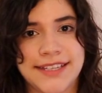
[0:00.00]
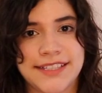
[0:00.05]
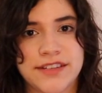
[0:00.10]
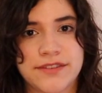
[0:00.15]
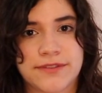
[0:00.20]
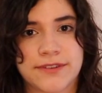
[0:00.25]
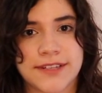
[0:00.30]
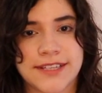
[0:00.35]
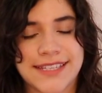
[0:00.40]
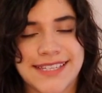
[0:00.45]

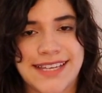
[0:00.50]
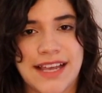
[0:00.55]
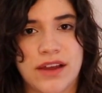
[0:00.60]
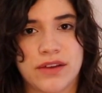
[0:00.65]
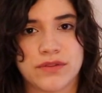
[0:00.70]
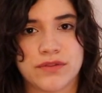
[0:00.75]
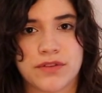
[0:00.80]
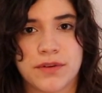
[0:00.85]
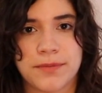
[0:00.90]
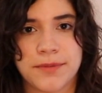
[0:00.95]
different
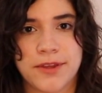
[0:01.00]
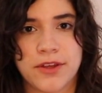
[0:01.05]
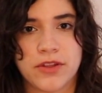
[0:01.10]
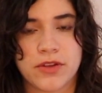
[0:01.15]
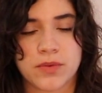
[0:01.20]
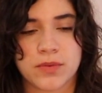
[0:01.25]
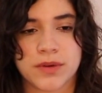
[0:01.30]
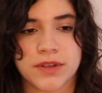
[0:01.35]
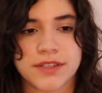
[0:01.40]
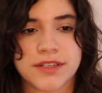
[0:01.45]
sound from the
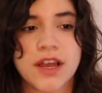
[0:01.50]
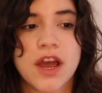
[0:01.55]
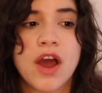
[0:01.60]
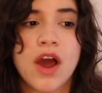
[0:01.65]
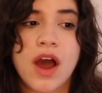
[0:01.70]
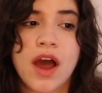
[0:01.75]
other ones.